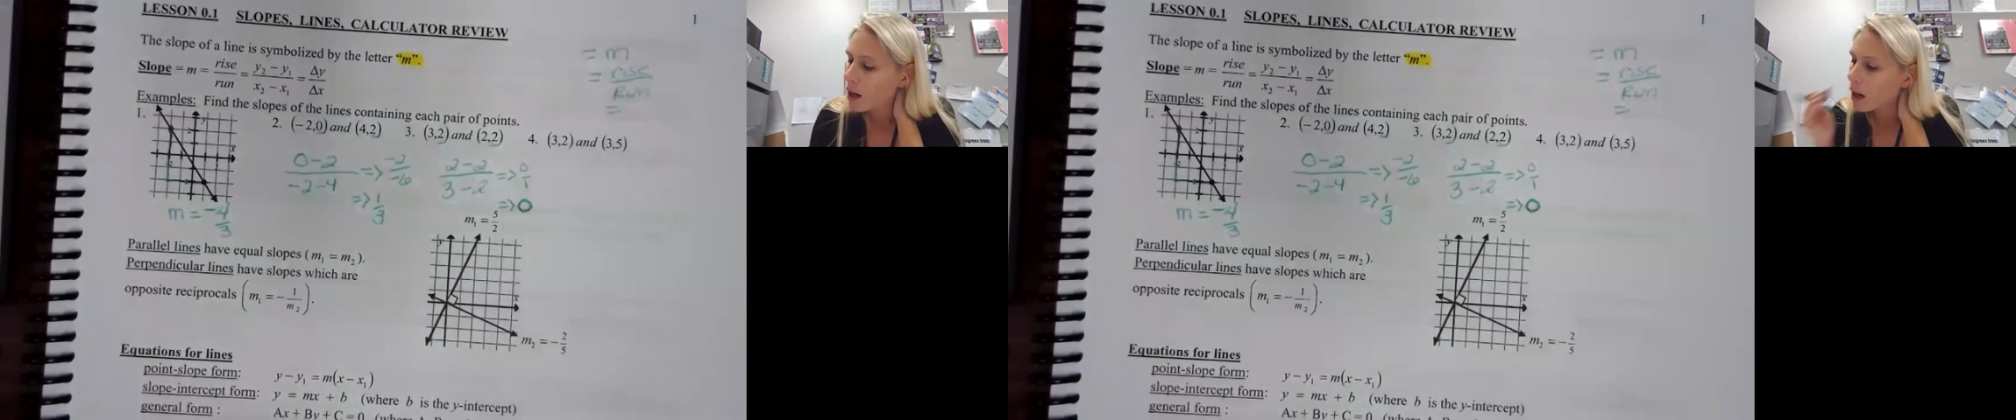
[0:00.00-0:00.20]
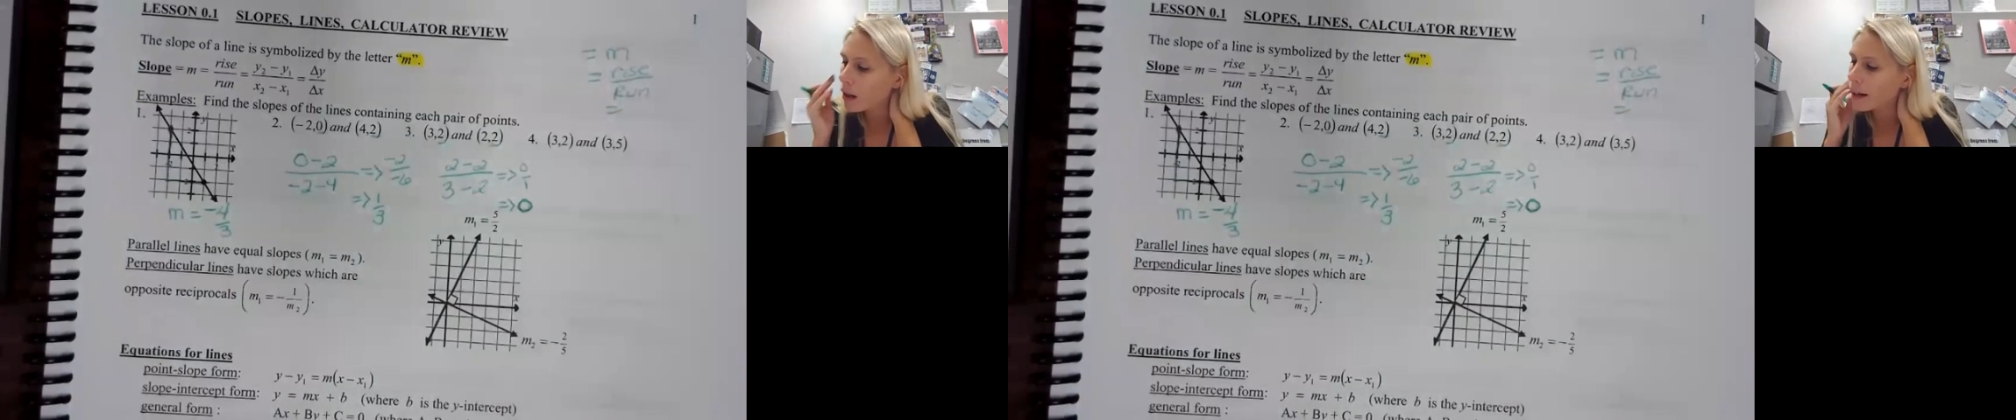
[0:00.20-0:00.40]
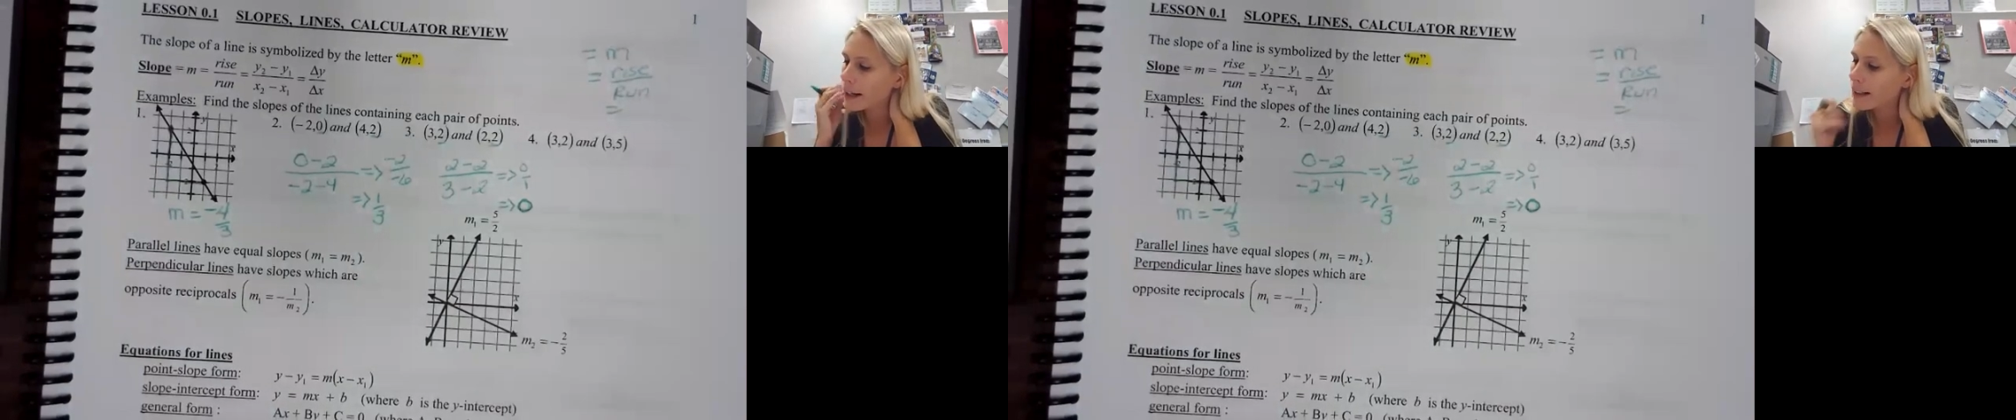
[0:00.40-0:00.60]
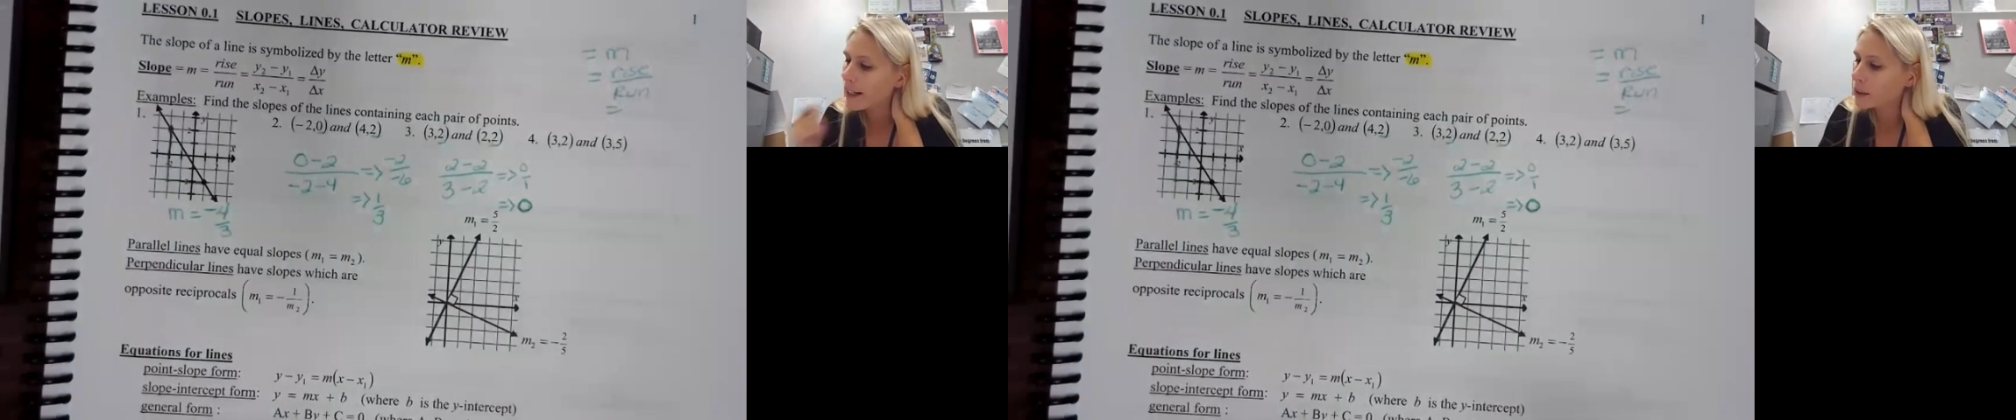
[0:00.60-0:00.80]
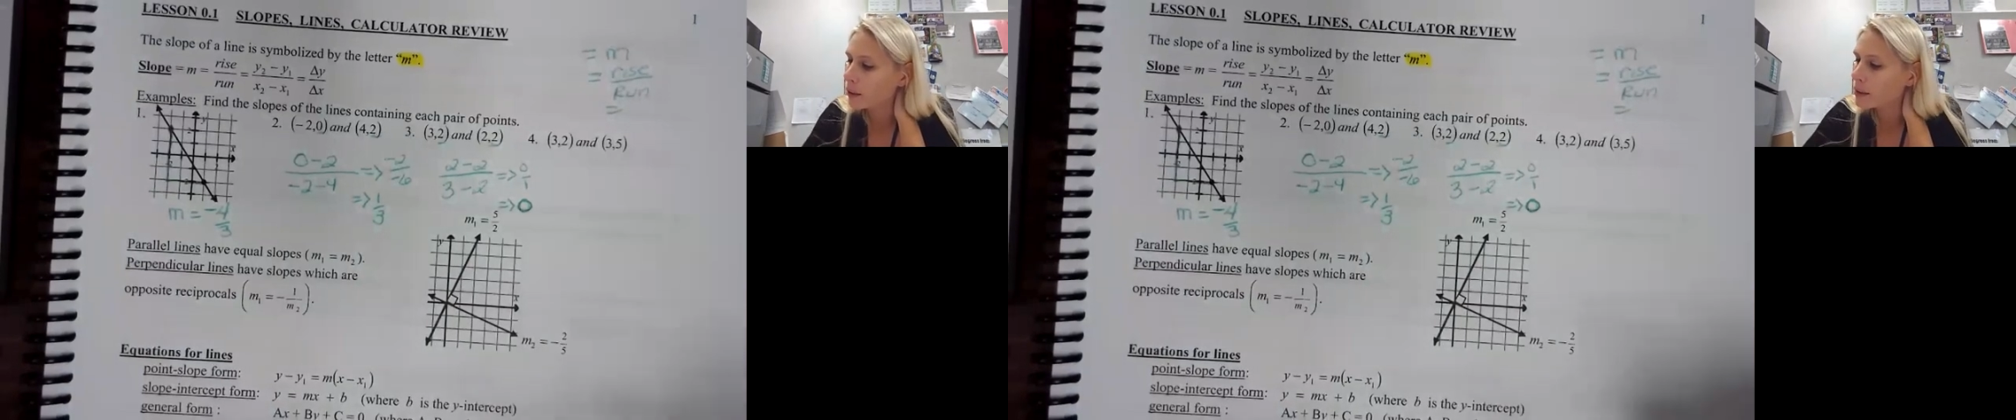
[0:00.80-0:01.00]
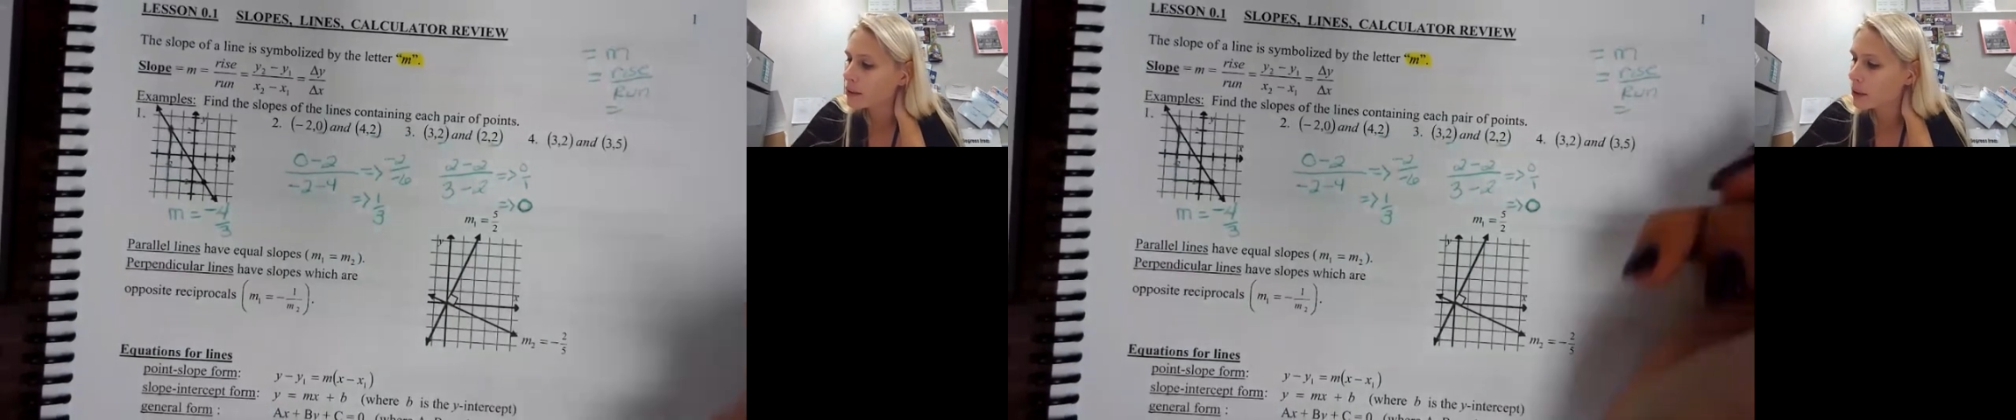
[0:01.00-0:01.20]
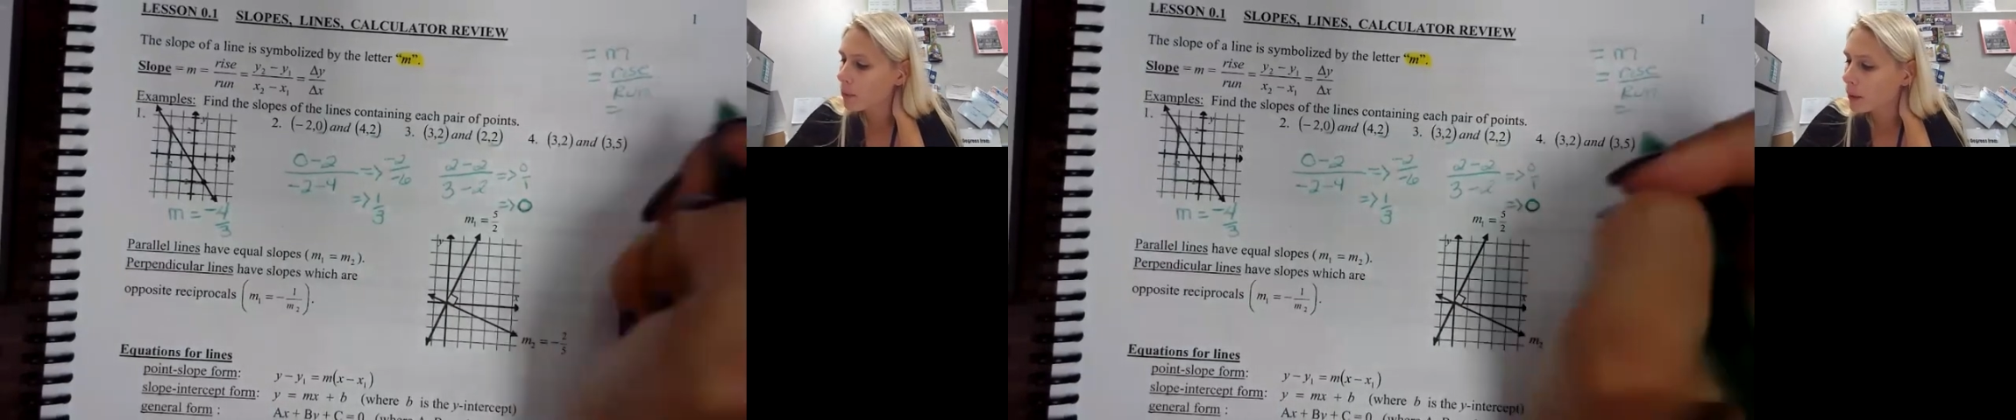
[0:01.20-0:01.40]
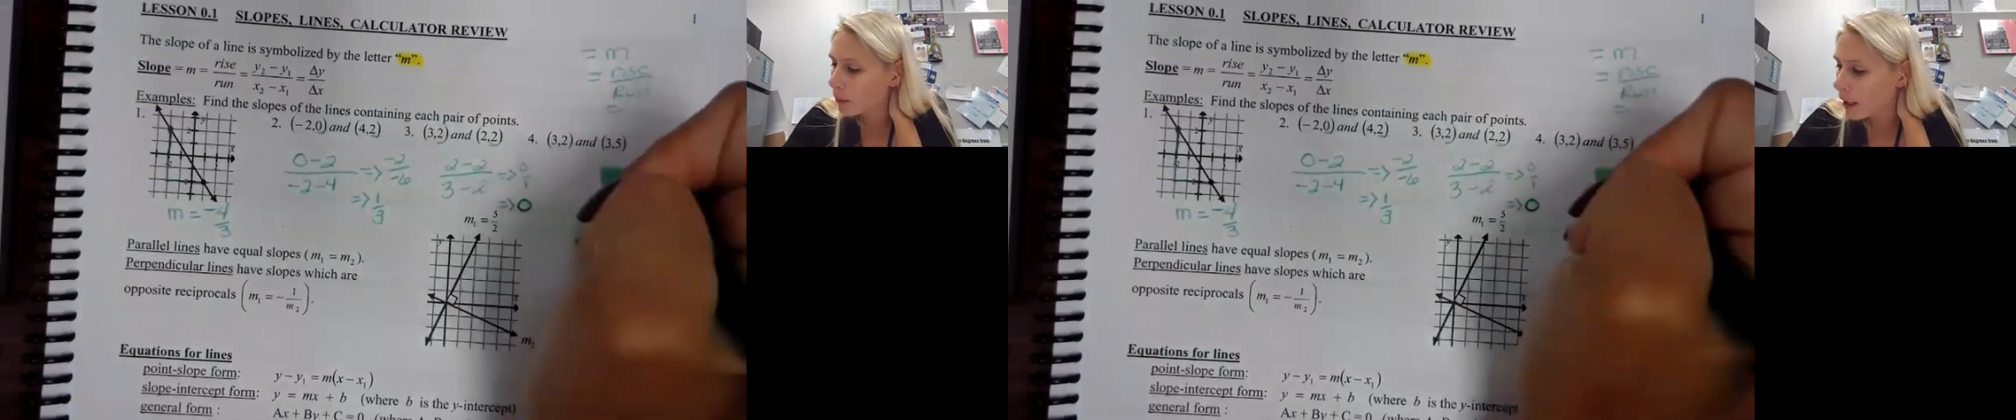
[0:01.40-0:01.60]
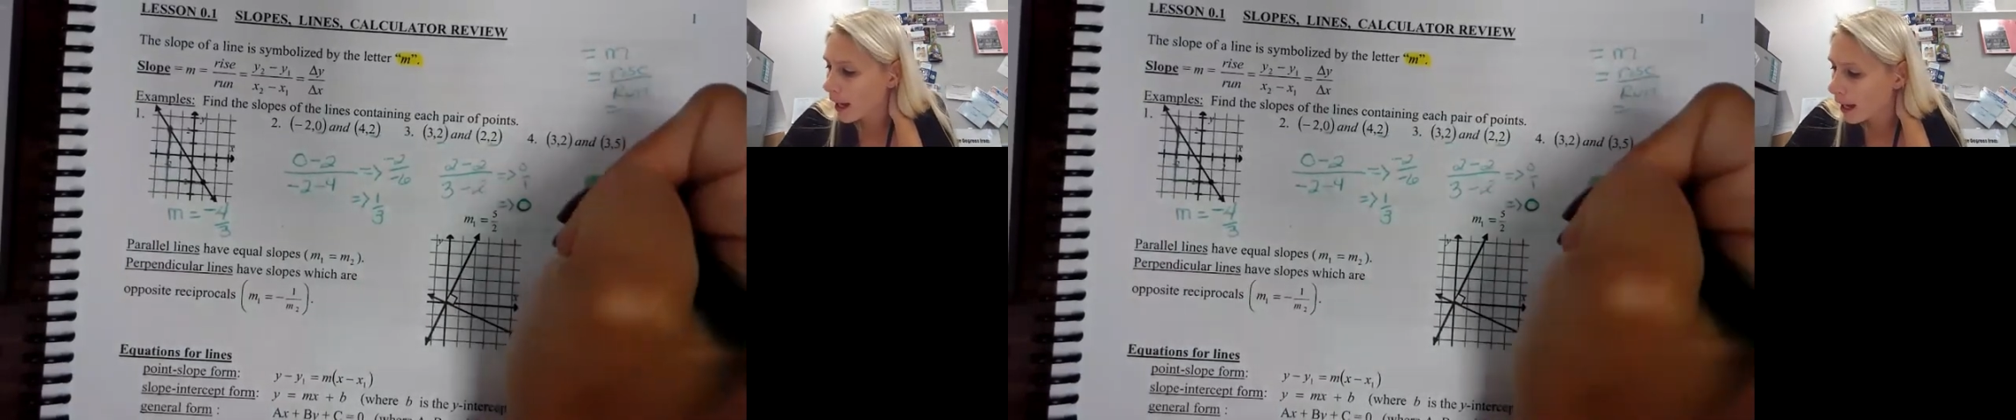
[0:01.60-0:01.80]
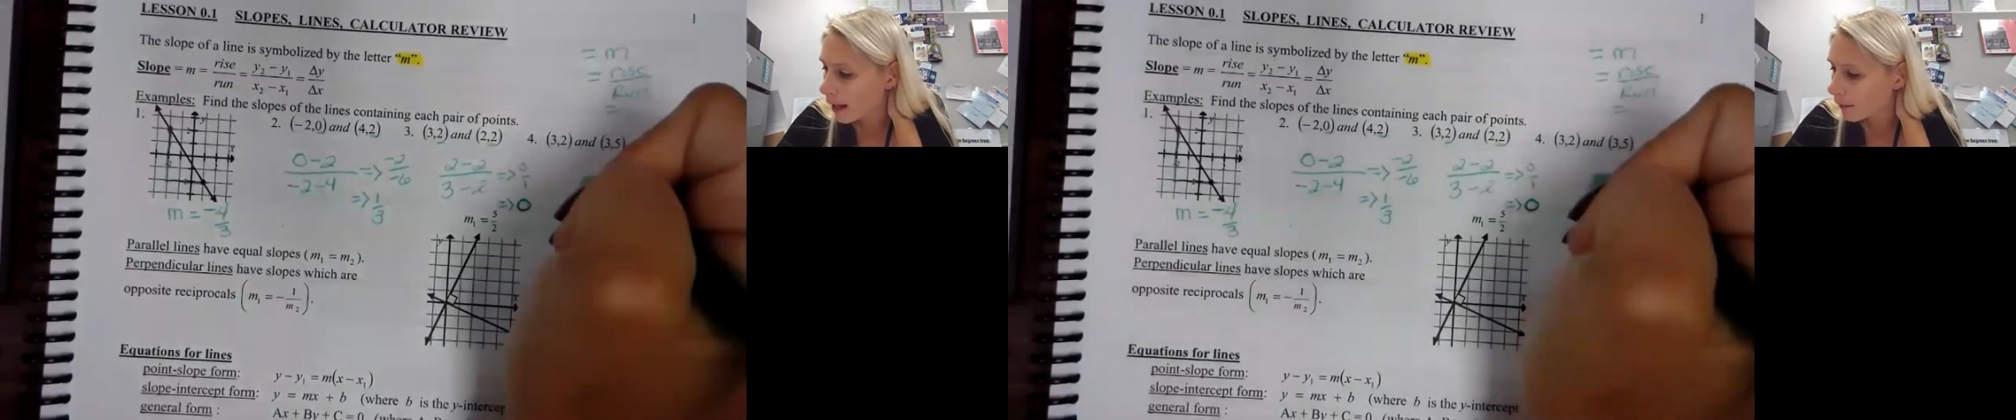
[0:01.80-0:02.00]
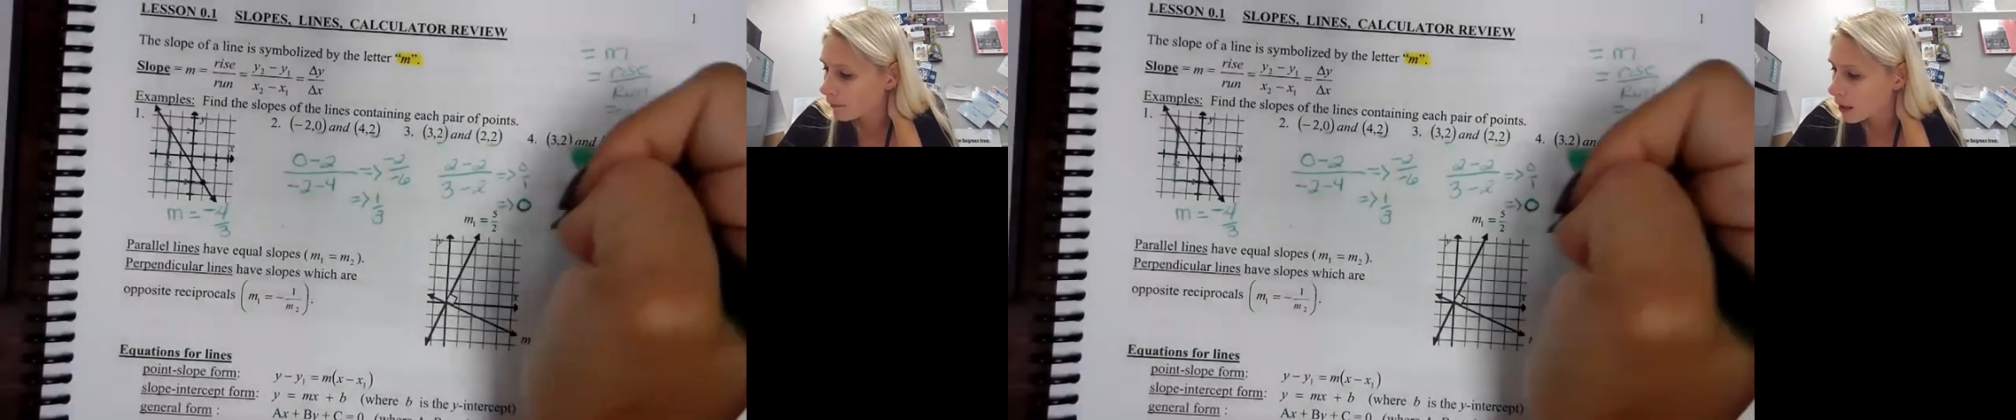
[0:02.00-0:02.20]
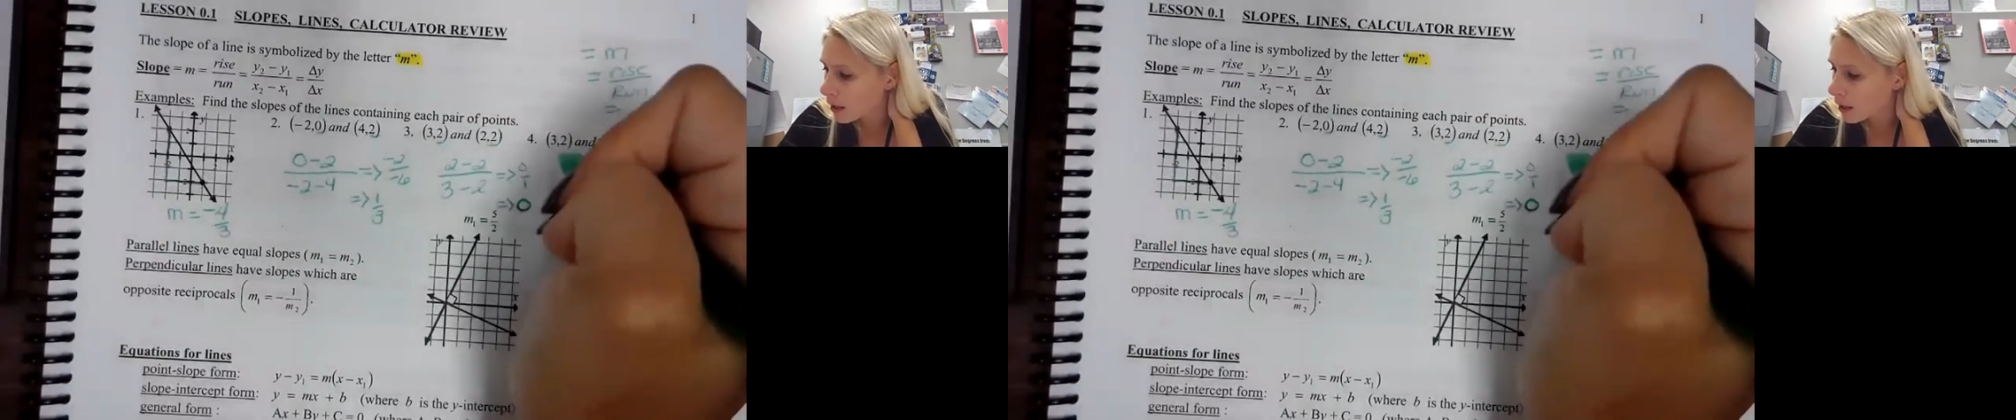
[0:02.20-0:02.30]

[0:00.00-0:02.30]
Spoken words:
All right, next one. So we would have